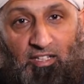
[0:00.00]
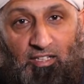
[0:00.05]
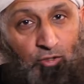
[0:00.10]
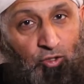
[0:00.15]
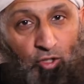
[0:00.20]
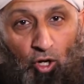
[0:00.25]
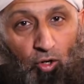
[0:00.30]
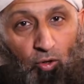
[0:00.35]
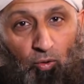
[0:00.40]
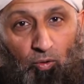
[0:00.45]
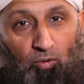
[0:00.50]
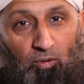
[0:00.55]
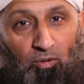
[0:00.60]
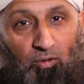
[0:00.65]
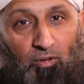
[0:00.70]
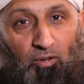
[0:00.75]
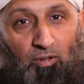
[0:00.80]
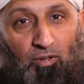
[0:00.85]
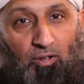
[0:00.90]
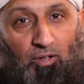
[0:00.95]
No.
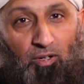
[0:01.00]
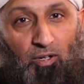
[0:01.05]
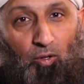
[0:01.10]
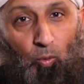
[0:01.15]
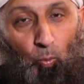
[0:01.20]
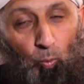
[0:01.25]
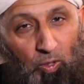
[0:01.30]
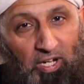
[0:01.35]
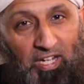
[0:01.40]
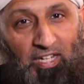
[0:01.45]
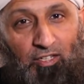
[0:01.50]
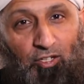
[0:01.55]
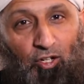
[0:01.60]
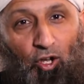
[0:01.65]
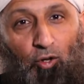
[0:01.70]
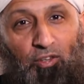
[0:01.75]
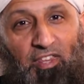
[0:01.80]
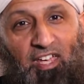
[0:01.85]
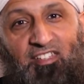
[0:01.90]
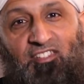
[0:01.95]
We
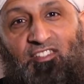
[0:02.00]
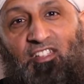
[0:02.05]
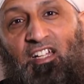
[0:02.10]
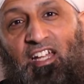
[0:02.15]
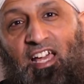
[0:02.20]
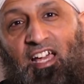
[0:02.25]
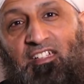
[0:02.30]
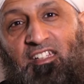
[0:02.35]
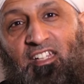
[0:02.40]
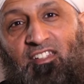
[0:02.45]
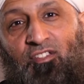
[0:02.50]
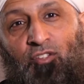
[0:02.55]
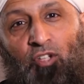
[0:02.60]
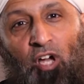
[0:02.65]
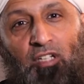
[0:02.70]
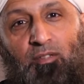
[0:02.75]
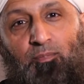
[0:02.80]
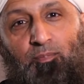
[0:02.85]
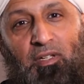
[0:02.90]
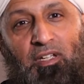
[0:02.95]
know that salah does
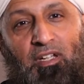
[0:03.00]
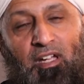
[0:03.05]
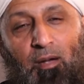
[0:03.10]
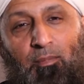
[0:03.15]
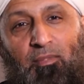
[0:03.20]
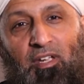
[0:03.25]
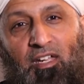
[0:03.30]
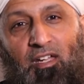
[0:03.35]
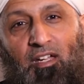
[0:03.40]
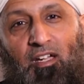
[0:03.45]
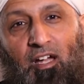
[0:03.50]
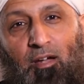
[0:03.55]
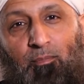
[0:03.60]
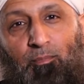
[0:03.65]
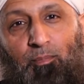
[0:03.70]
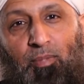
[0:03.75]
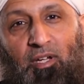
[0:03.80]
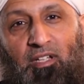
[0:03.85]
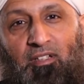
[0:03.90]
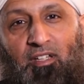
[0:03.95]
not become
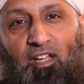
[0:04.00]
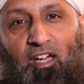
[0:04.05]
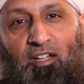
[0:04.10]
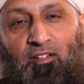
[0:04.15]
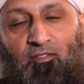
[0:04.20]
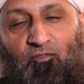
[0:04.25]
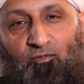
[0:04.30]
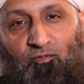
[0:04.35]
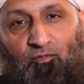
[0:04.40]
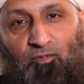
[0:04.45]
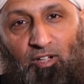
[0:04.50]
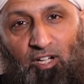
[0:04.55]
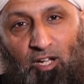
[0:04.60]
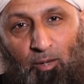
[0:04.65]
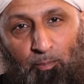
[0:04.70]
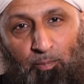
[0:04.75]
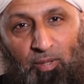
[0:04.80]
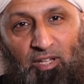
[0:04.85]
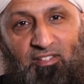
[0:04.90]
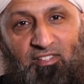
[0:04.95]
incumbent and
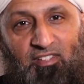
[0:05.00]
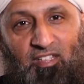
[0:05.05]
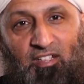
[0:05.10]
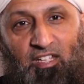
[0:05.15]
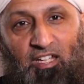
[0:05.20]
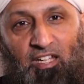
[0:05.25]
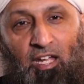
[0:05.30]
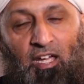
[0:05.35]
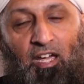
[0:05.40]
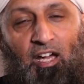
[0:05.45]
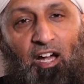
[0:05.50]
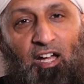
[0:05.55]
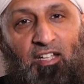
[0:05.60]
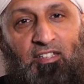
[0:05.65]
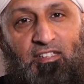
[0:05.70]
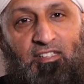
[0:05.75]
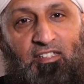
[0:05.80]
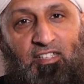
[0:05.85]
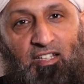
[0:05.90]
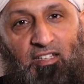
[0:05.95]
compulsory
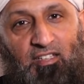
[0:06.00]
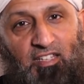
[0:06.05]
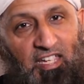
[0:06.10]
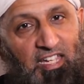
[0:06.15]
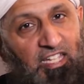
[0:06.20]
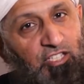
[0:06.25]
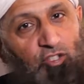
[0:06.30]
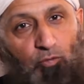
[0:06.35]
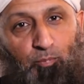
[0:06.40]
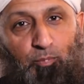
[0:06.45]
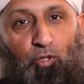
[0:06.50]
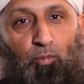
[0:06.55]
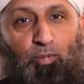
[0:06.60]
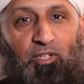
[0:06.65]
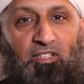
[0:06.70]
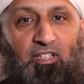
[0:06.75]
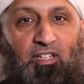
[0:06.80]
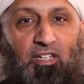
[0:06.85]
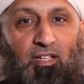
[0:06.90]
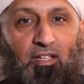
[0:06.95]
until the age of
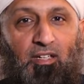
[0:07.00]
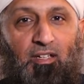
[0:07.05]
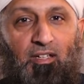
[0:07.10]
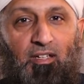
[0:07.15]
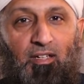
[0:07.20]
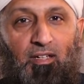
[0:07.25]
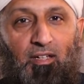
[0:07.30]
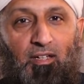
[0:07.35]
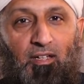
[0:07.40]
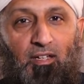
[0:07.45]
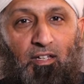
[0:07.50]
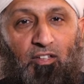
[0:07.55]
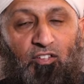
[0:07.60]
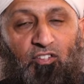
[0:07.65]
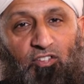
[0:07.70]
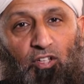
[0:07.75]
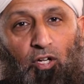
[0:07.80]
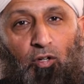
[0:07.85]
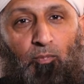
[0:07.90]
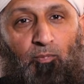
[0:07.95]
puberty.
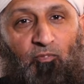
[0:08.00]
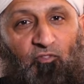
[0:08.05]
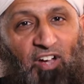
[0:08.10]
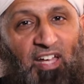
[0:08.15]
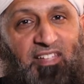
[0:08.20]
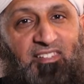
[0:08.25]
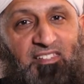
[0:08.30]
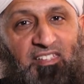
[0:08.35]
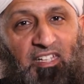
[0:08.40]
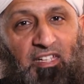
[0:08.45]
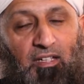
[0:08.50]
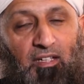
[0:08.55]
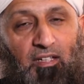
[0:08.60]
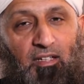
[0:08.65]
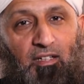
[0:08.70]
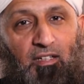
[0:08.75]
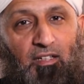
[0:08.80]
Sawm, fasting.